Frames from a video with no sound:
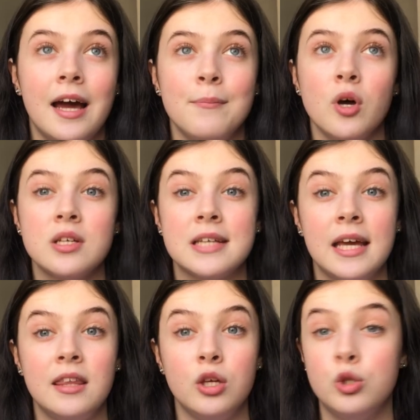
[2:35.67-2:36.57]
I'm not
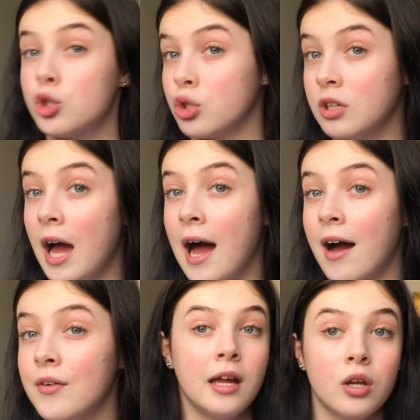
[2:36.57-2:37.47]
saying that you shouldn't
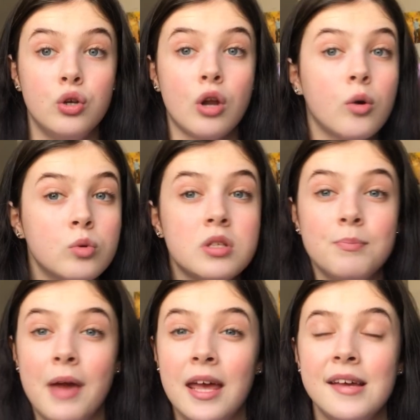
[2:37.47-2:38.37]
have like, notes
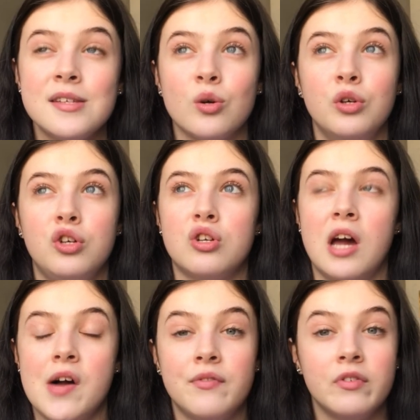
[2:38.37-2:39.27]
made or you shouldn't
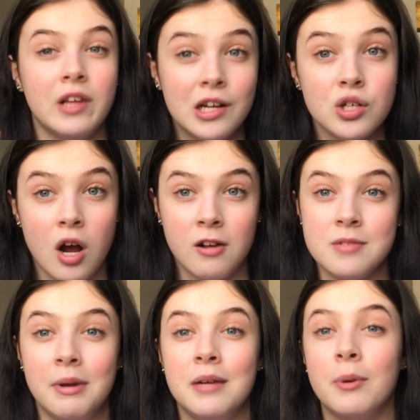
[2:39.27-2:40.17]
have flashcards made,